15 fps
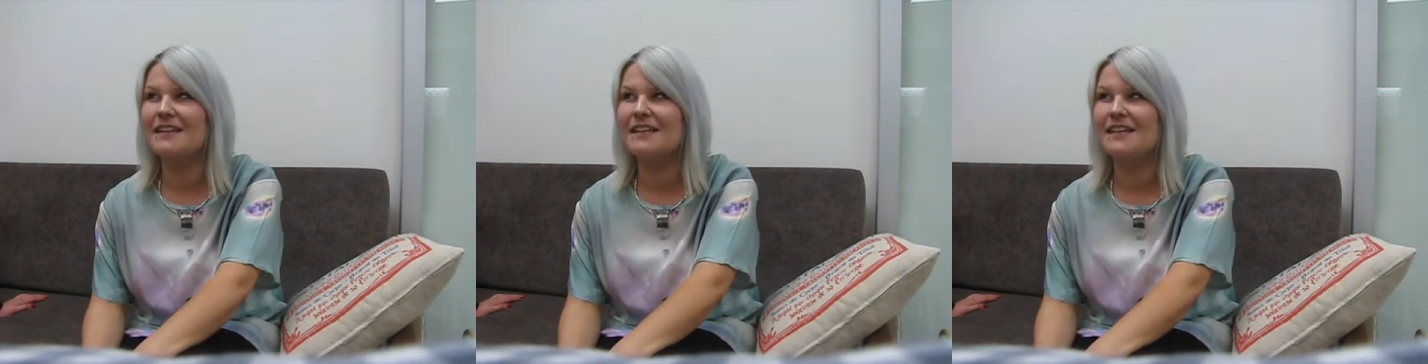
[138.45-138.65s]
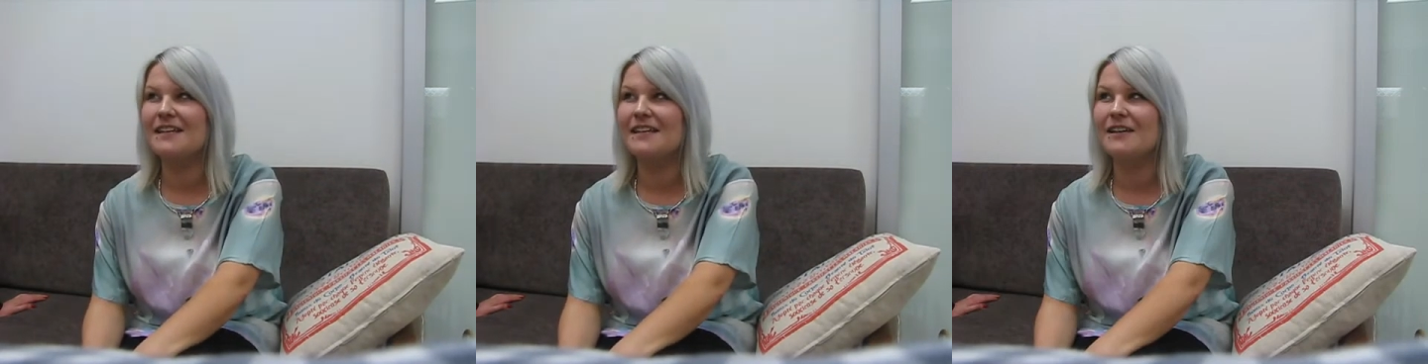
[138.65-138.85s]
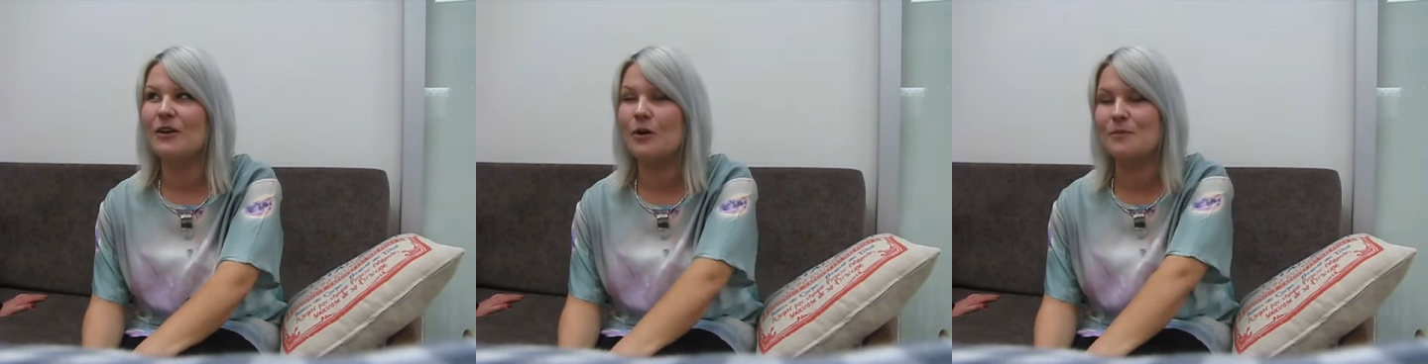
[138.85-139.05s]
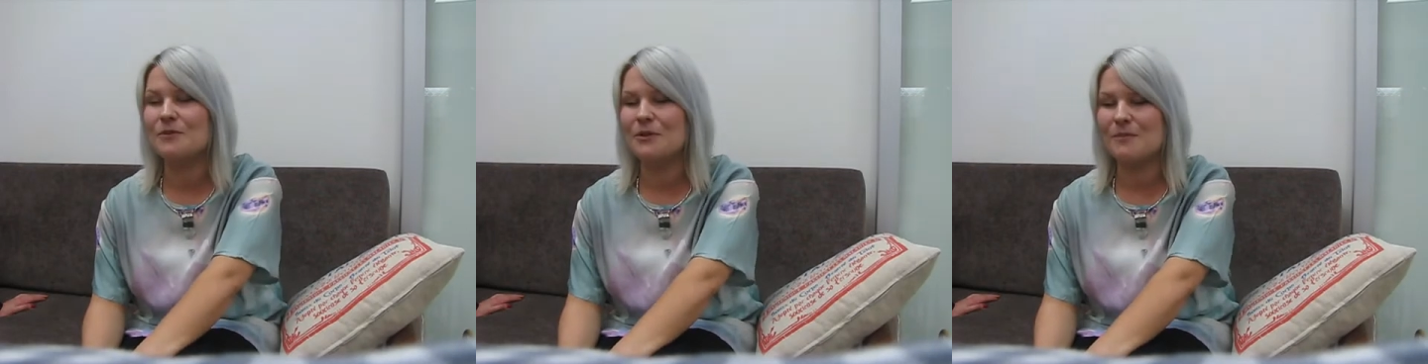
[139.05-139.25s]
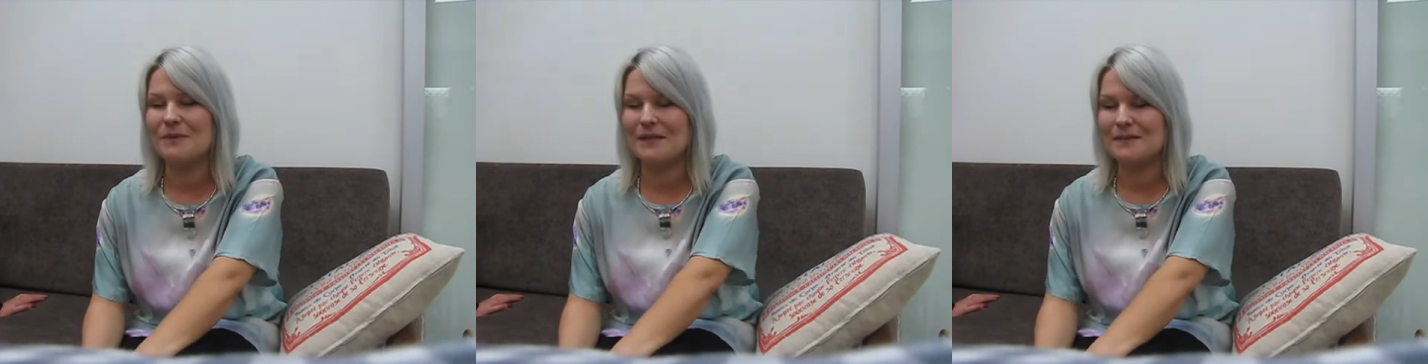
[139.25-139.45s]
the op
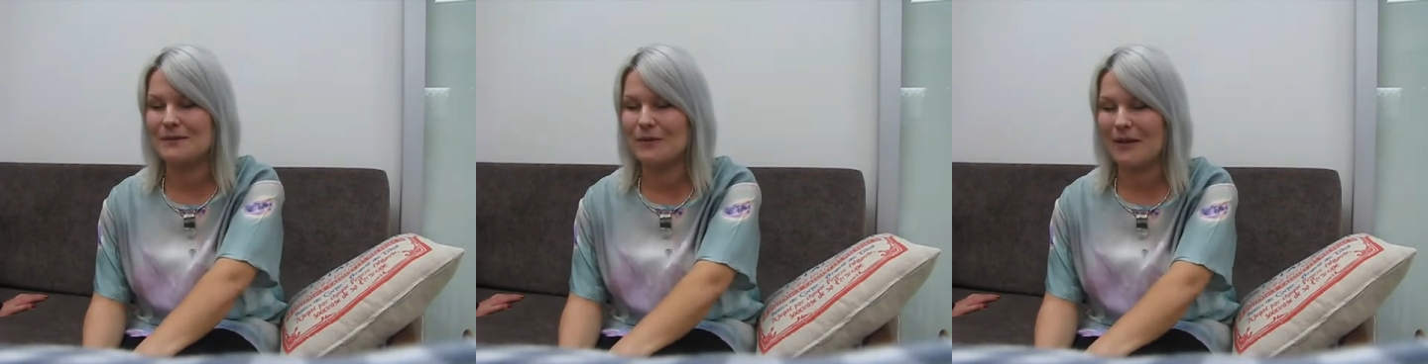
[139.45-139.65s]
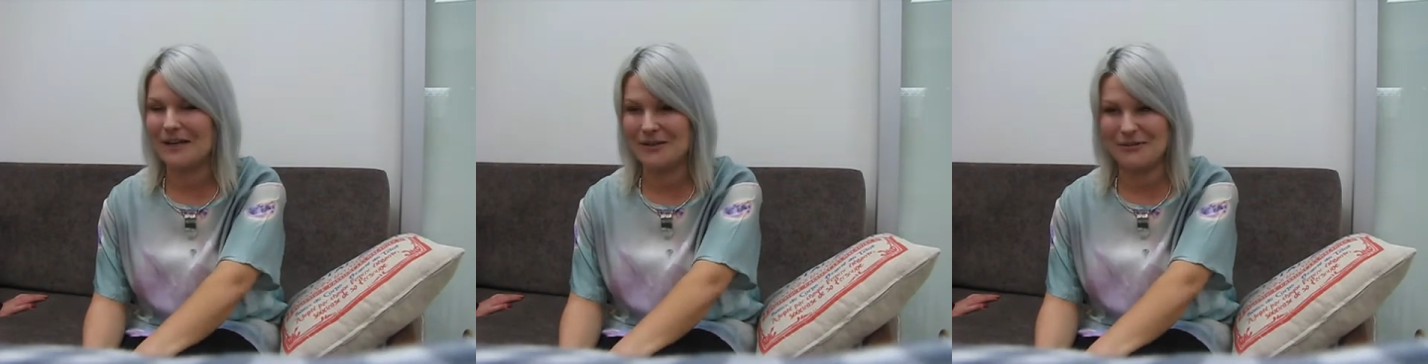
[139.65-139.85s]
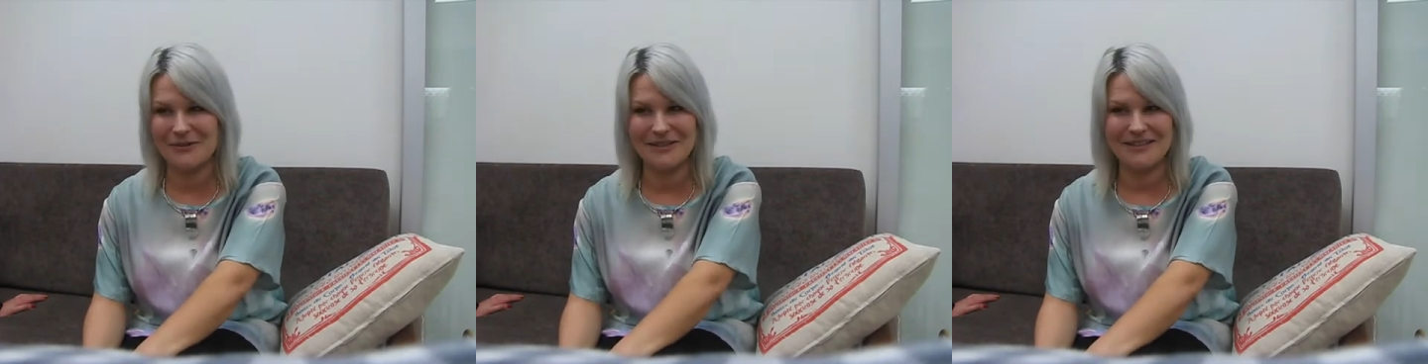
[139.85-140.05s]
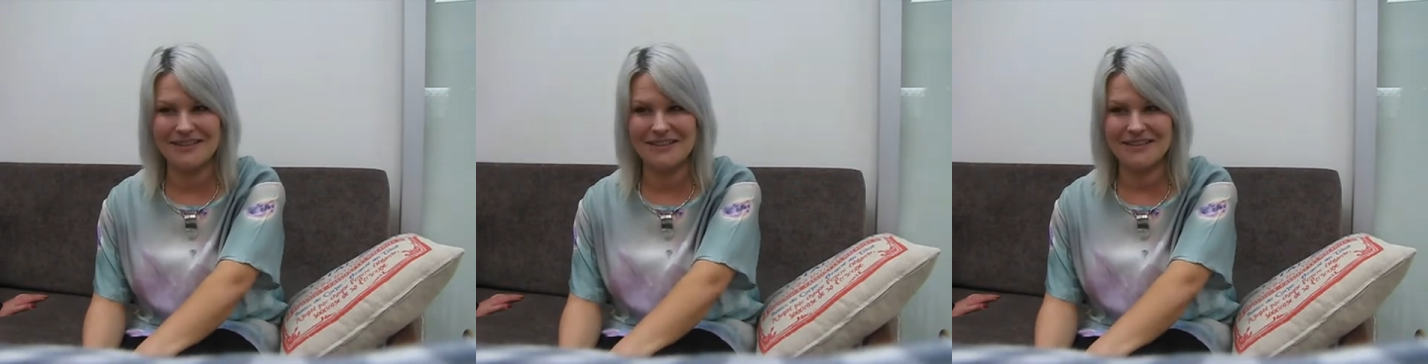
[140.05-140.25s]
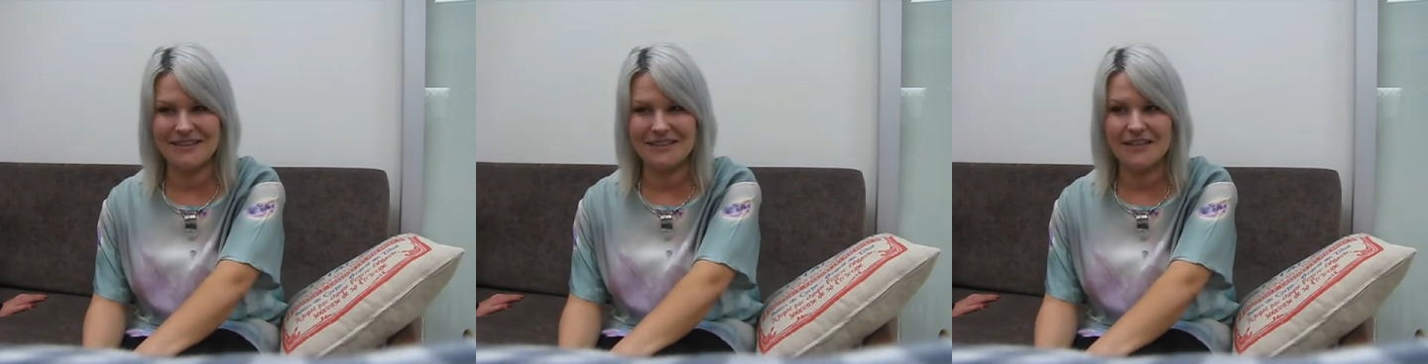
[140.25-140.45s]
shopping is quite
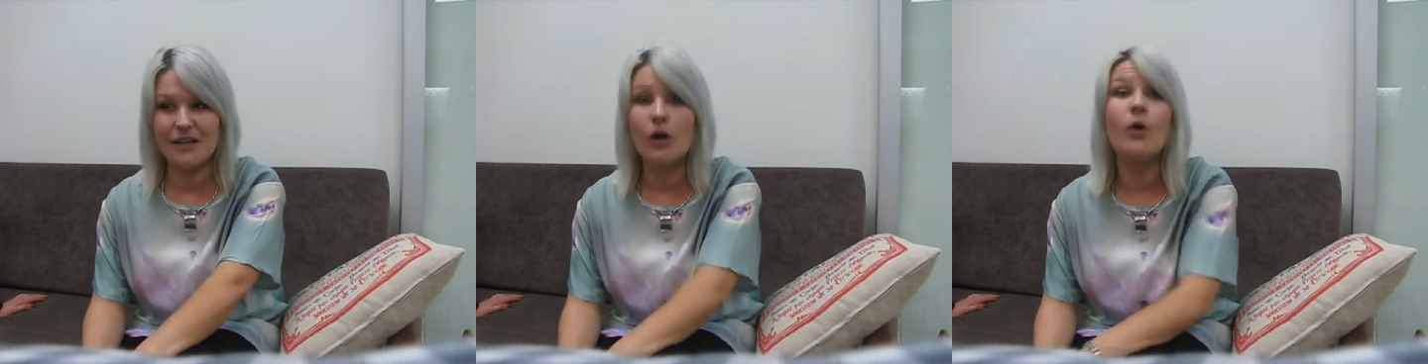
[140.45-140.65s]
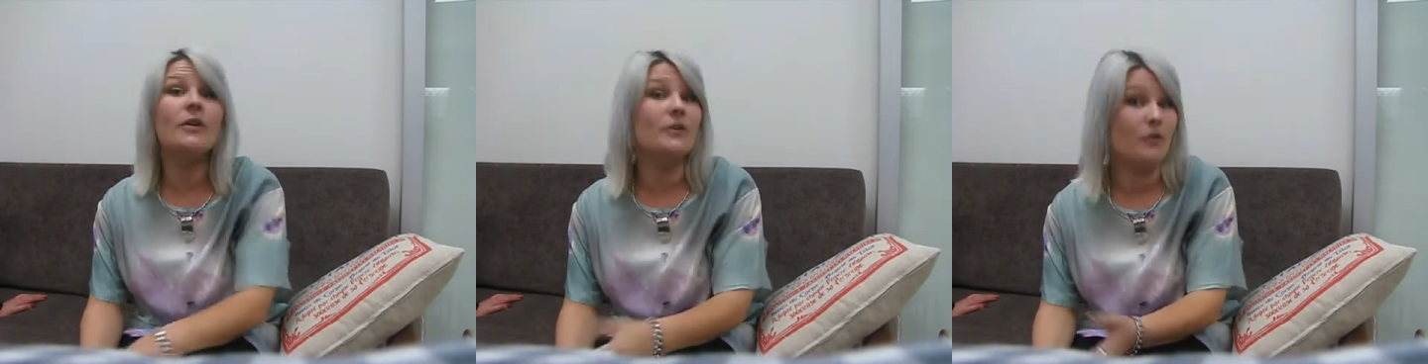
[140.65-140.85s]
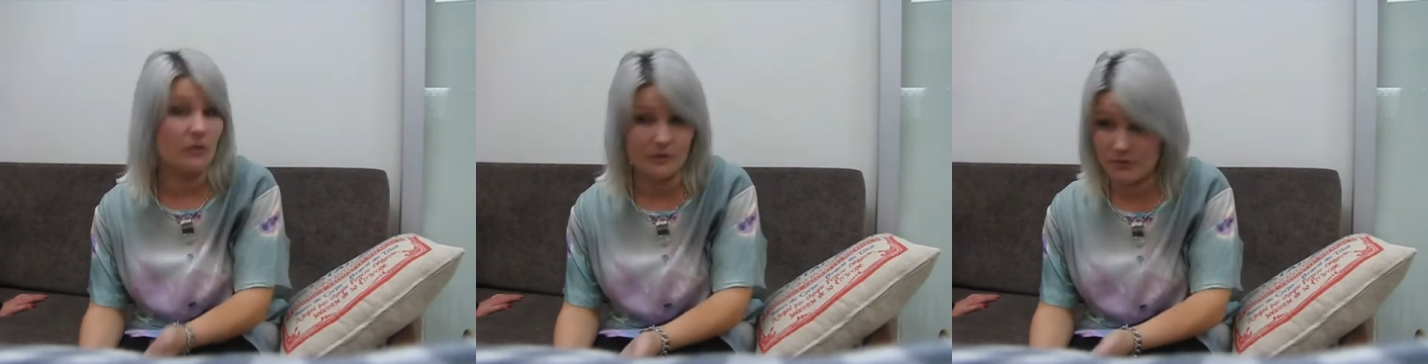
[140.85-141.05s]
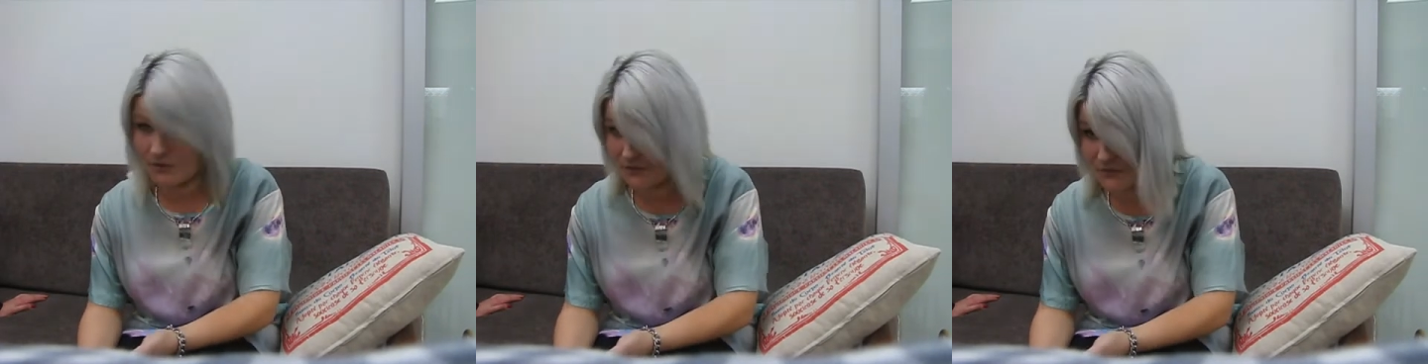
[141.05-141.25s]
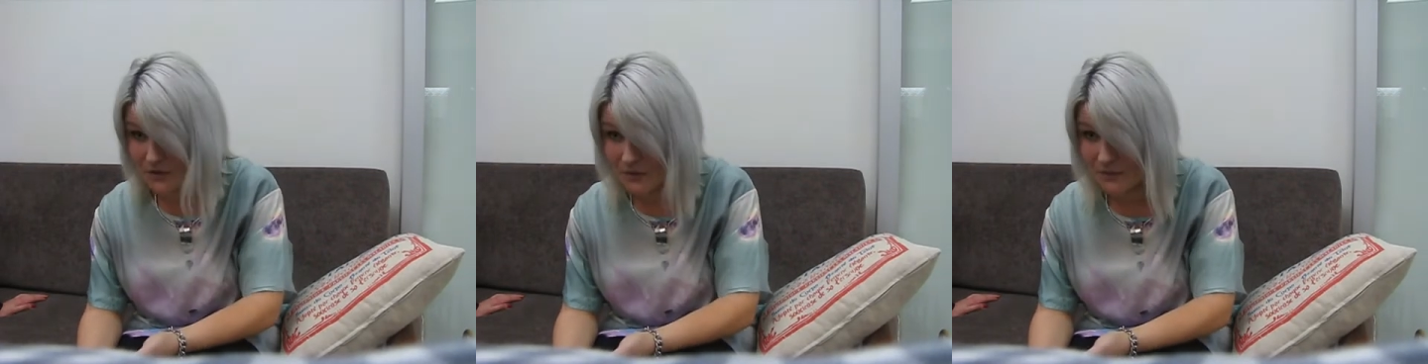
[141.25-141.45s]
good. Or you call it
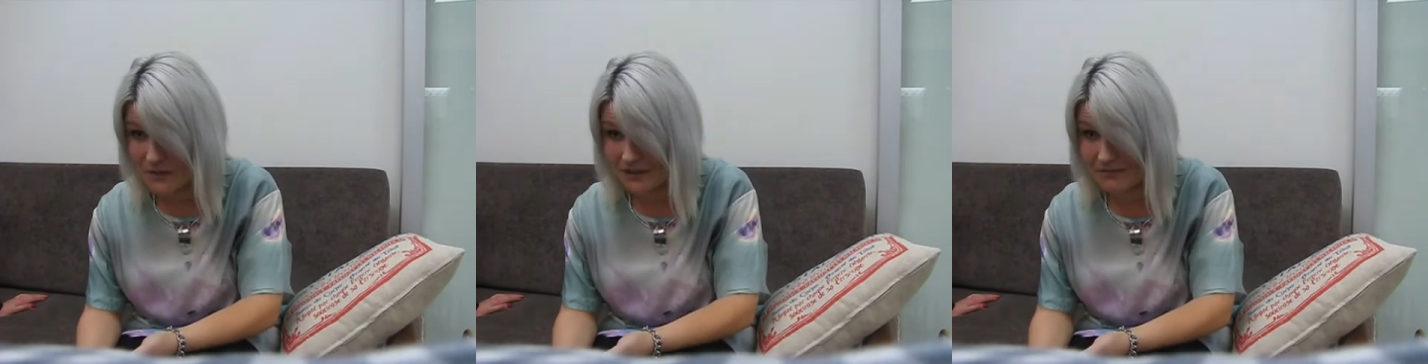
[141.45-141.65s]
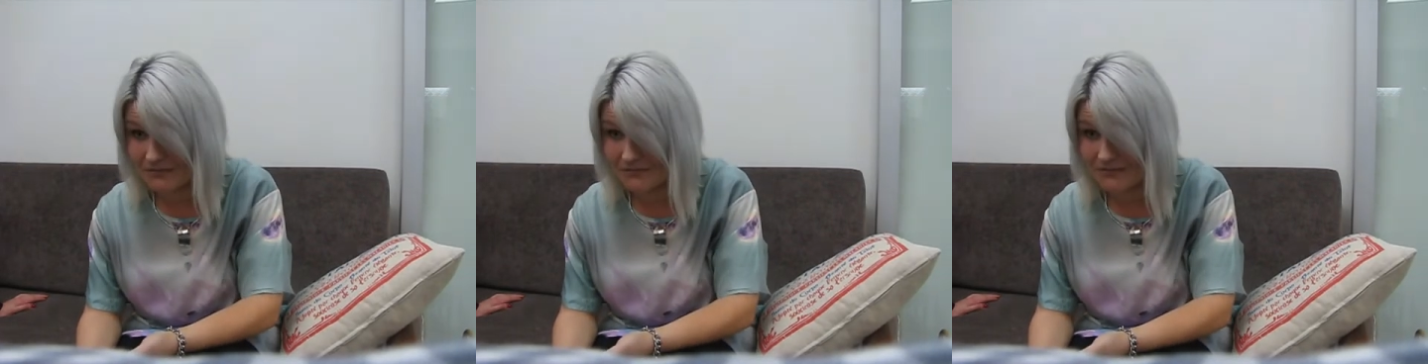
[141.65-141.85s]
thrift shopping.